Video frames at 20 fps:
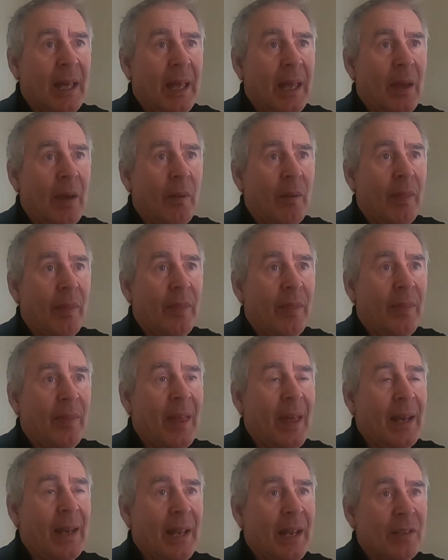how
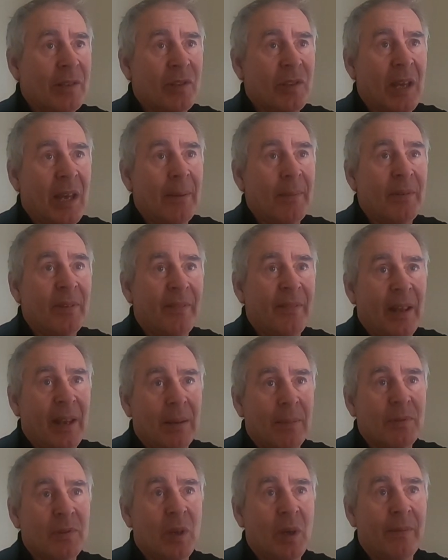that landscape
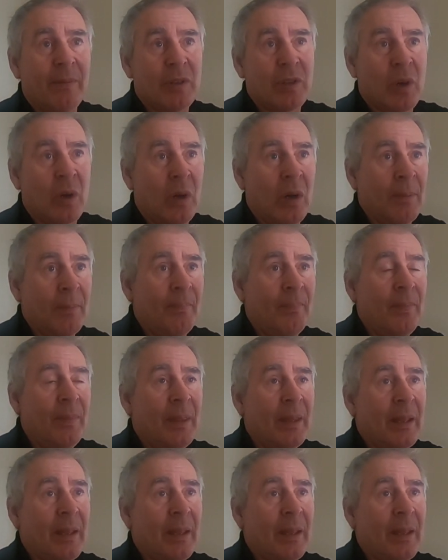develops over time.